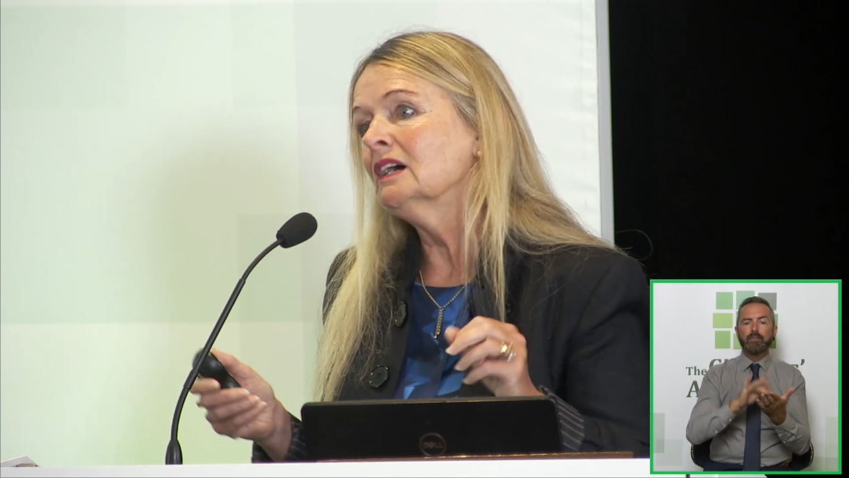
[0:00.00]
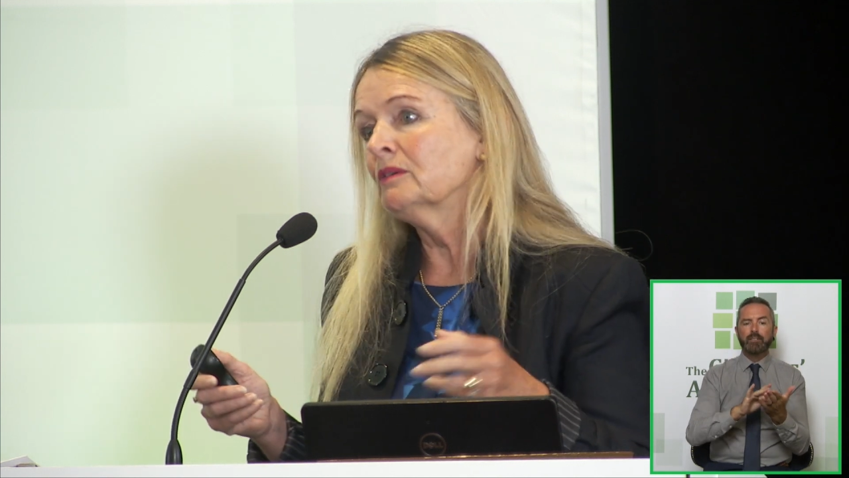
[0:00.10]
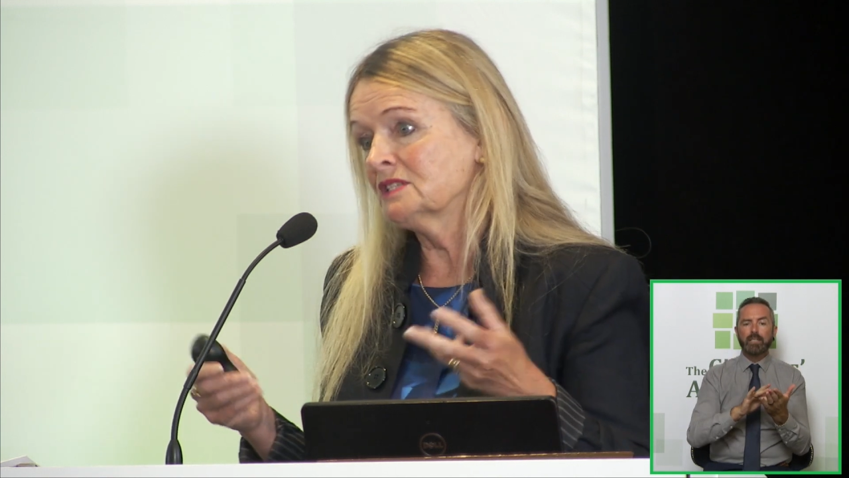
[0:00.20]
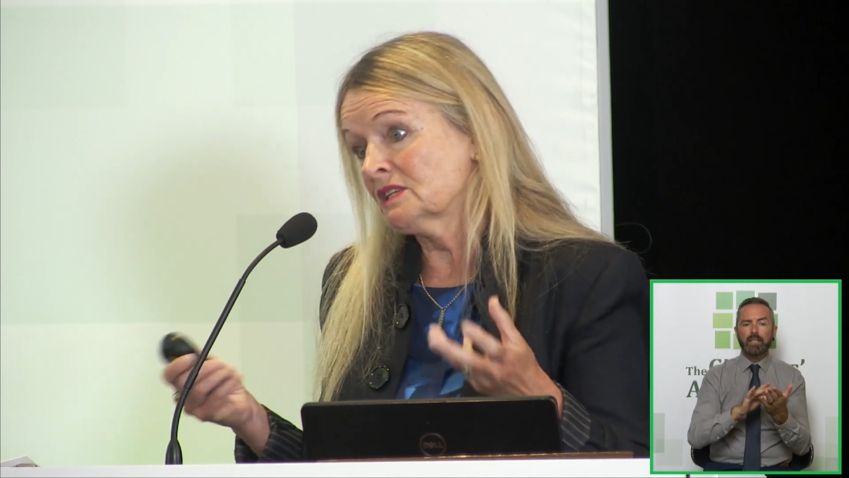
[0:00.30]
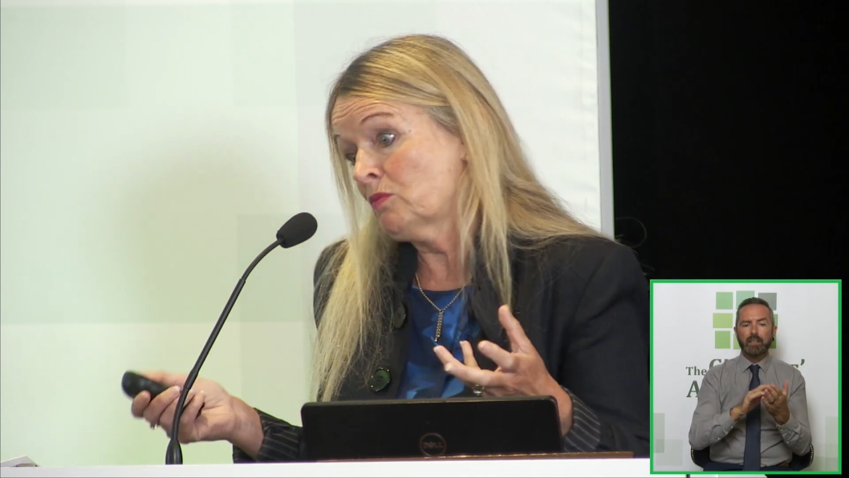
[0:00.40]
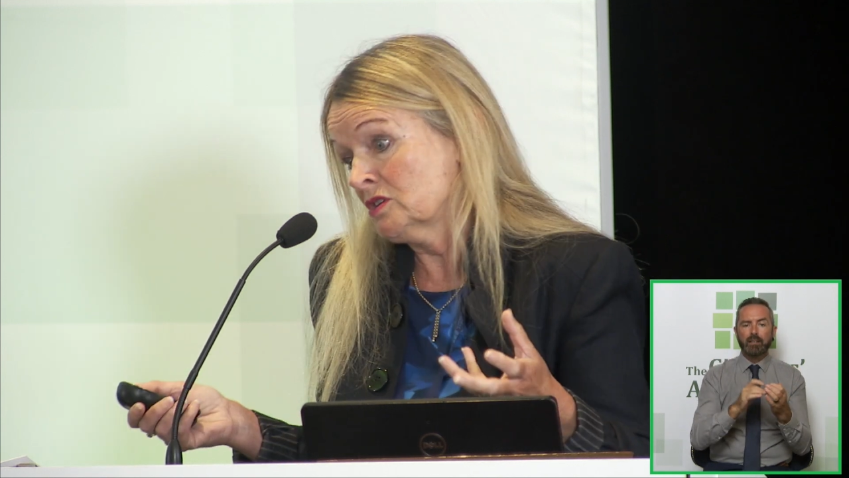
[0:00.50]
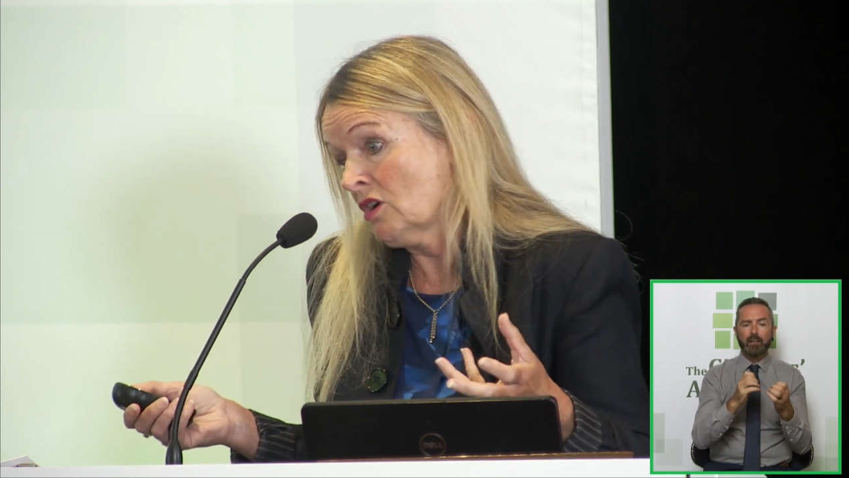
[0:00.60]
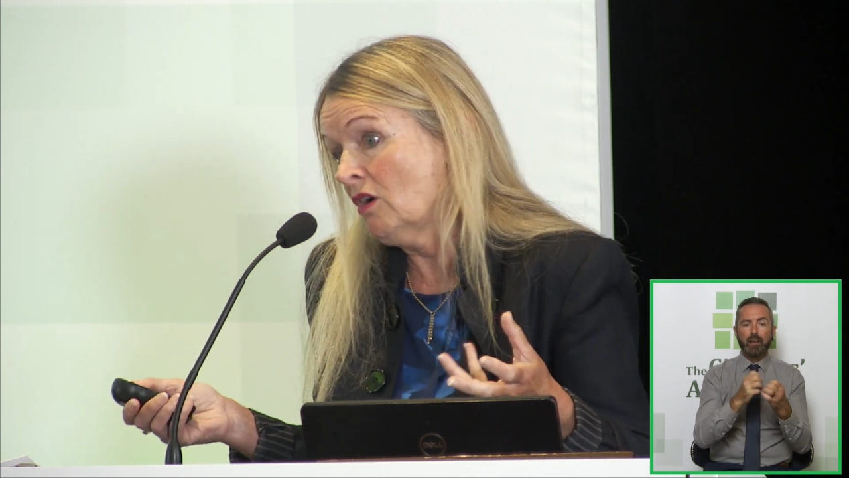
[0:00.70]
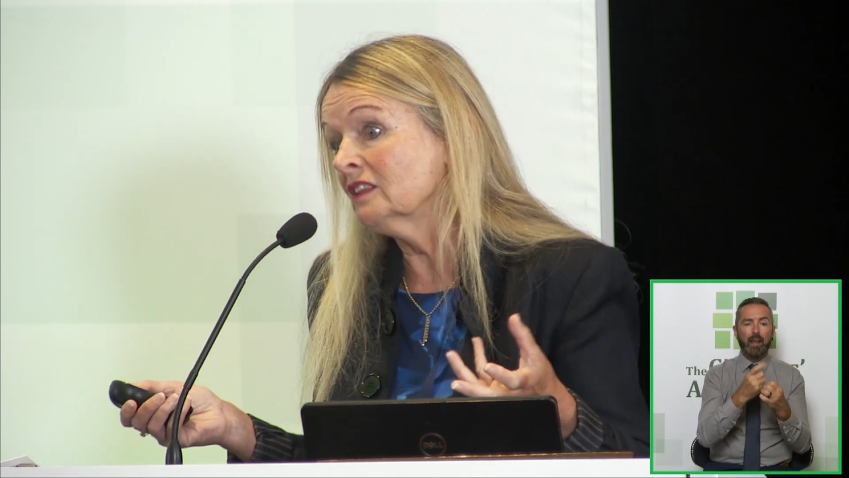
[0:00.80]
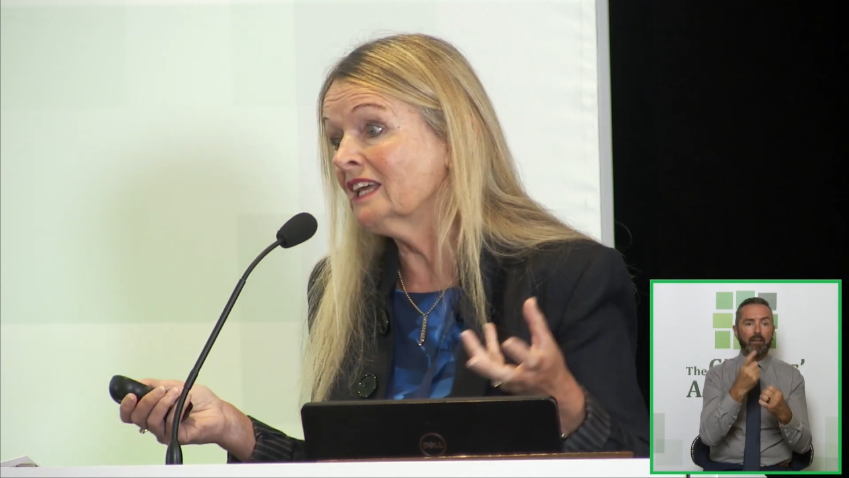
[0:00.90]

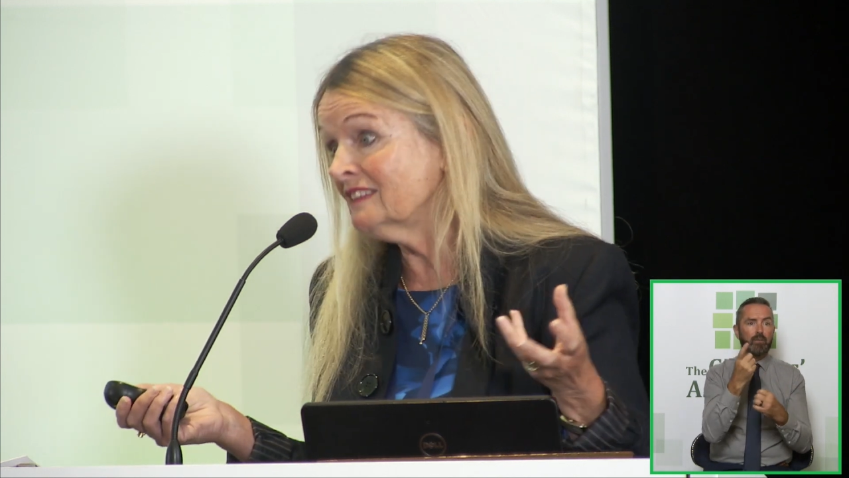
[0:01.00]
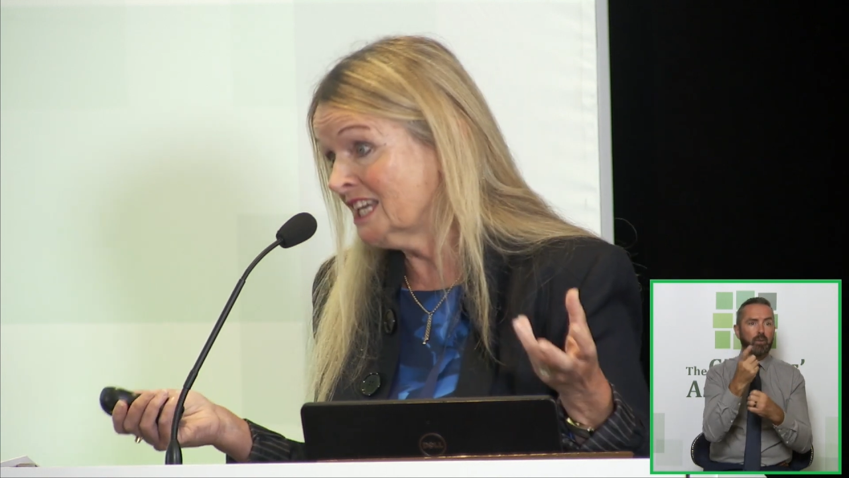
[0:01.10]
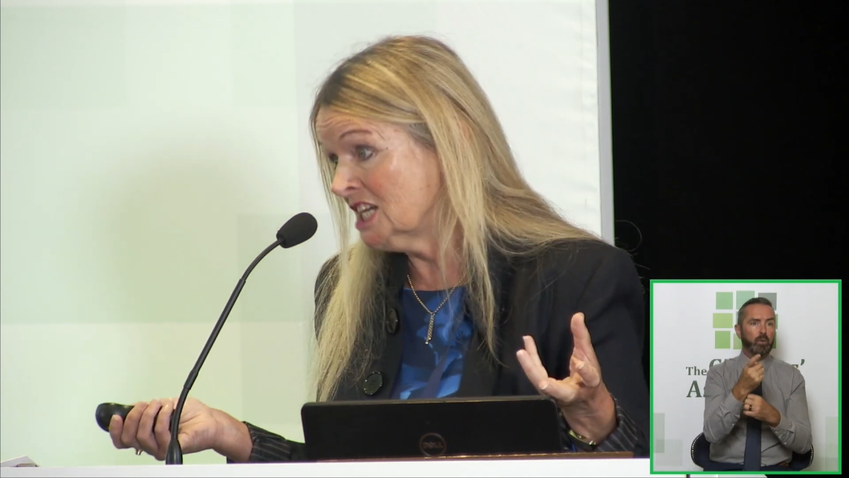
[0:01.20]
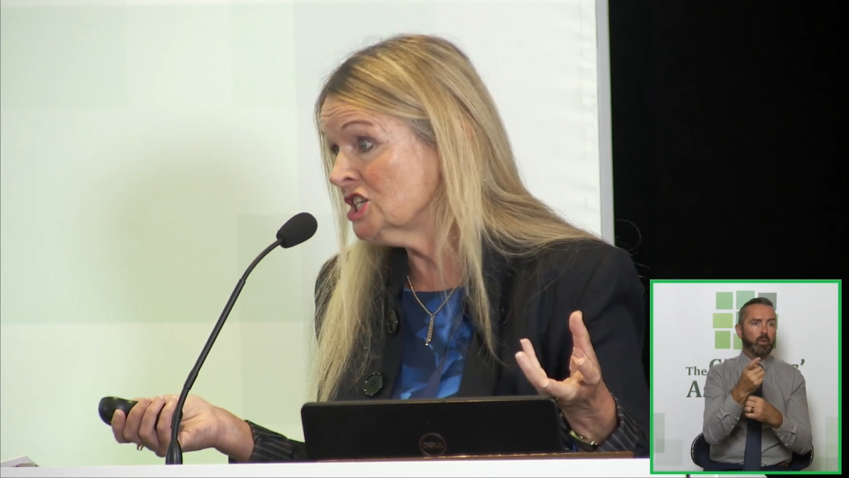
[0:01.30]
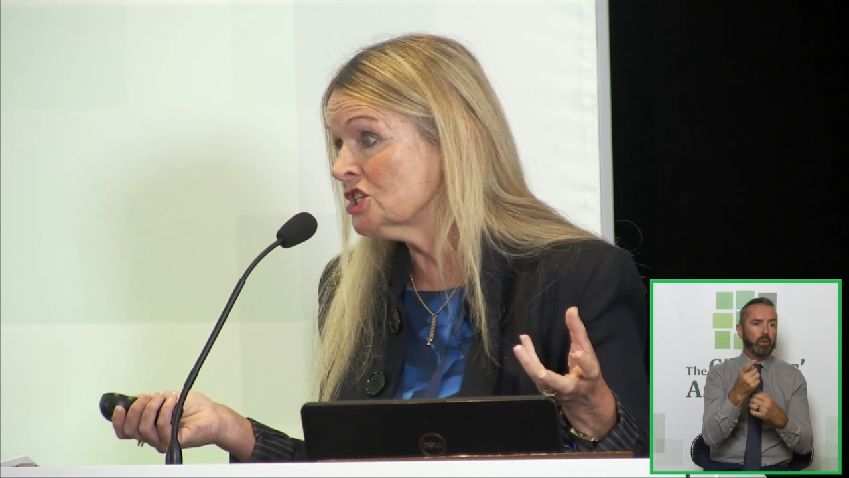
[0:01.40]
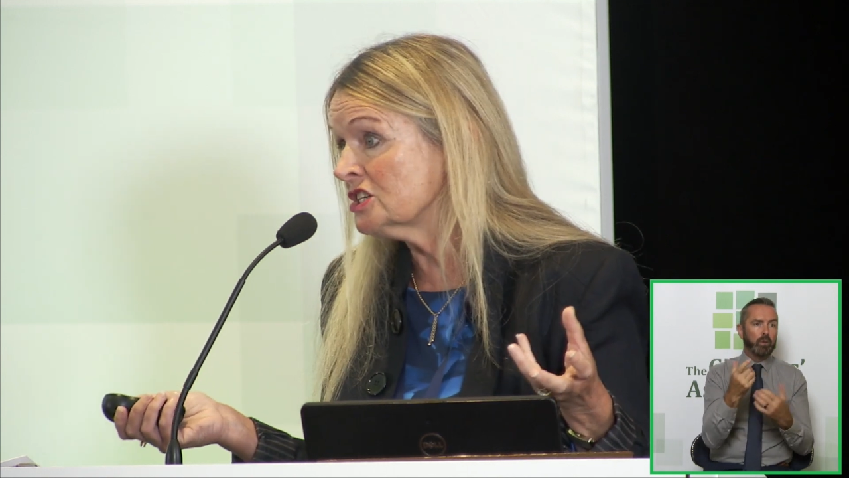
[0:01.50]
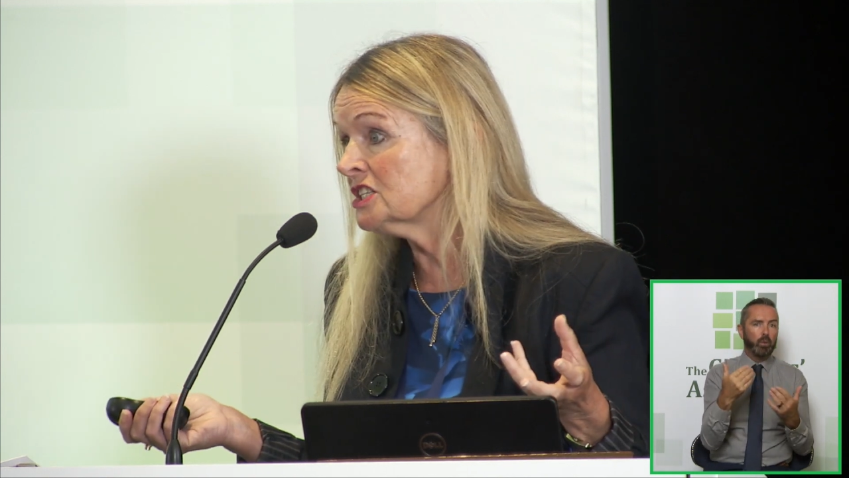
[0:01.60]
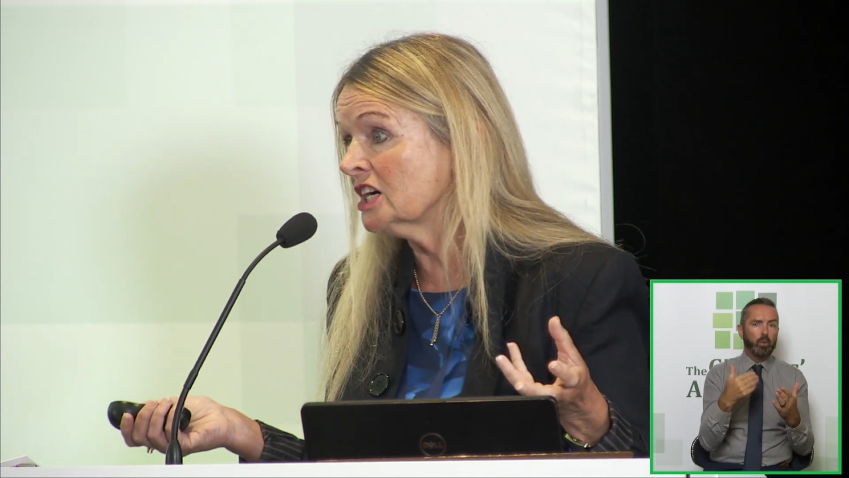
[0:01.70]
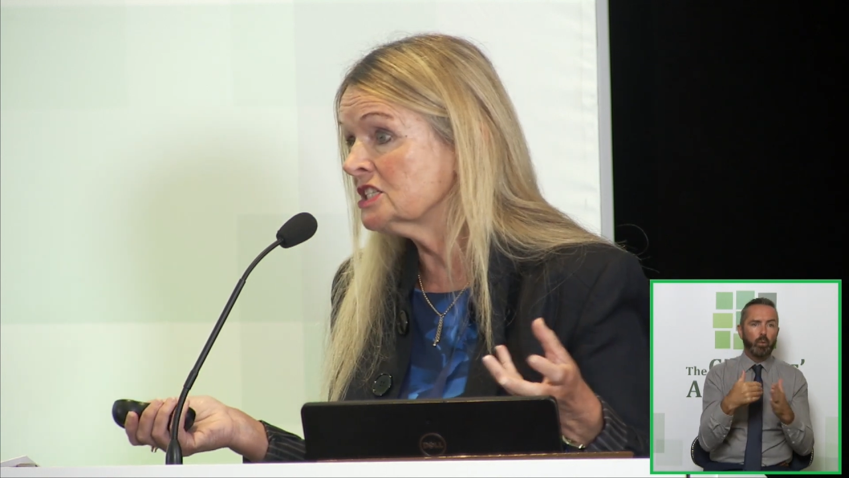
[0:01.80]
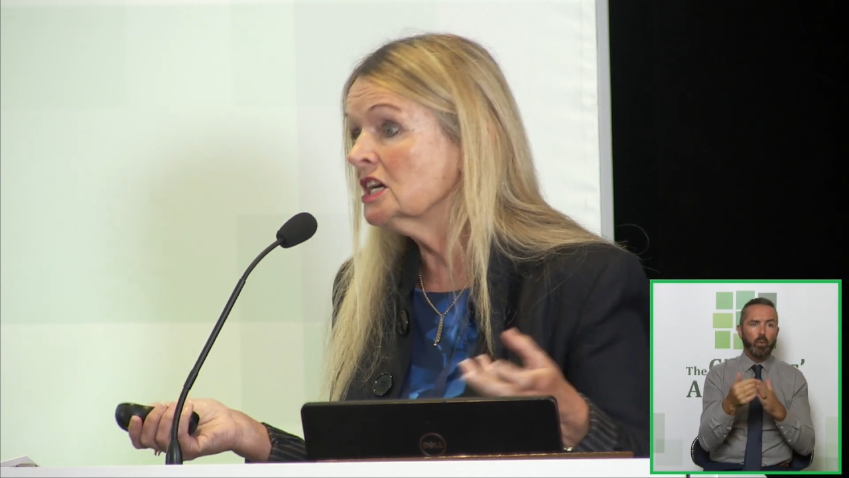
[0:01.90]

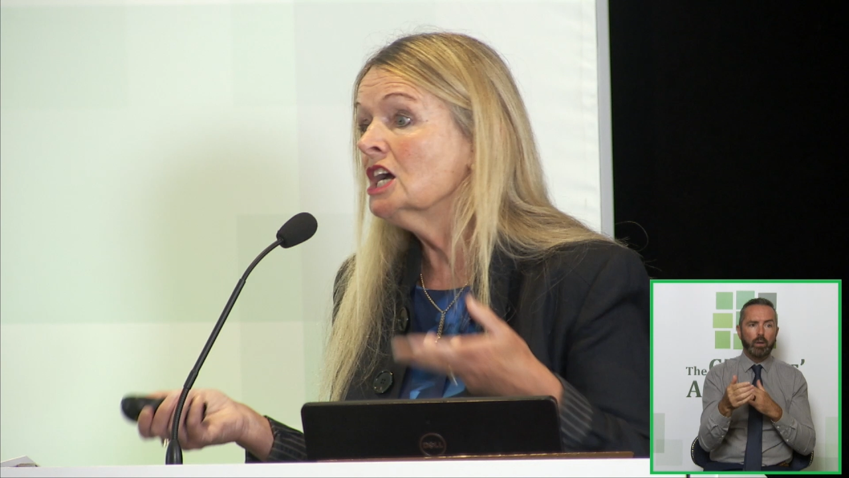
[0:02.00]
intercert,